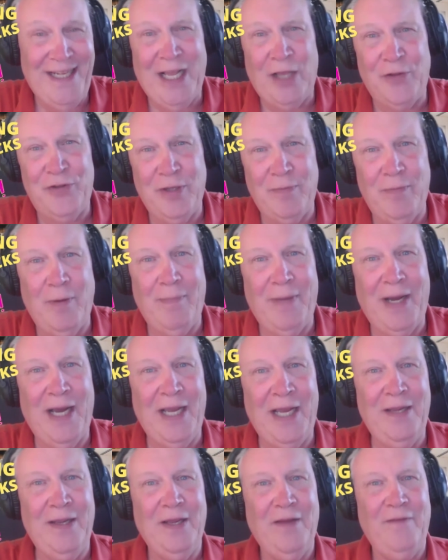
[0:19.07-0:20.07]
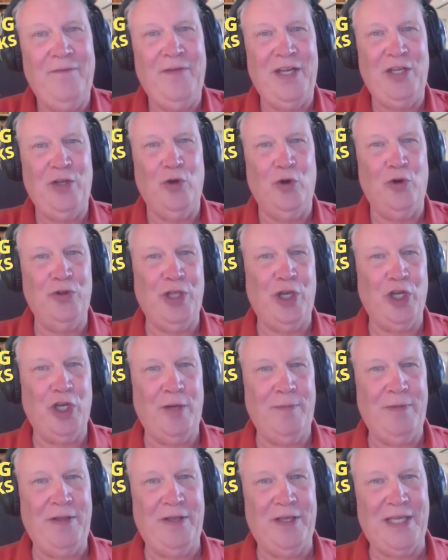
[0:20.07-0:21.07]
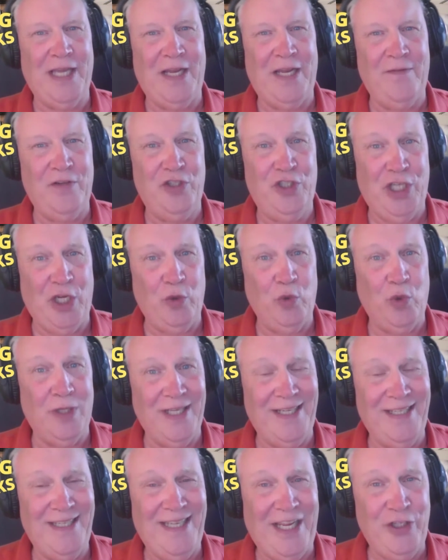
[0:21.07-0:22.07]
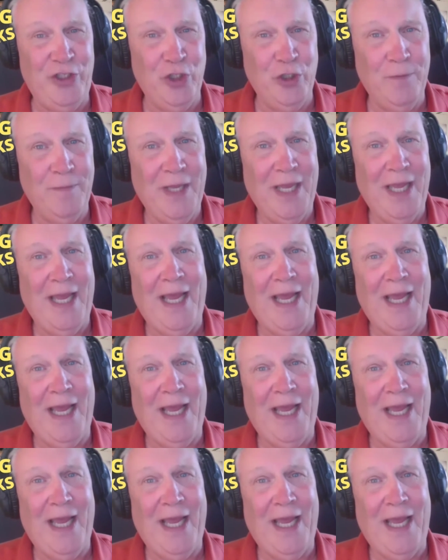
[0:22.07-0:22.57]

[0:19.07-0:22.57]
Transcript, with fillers: Now, some of my videos are going to be kind of general in nature,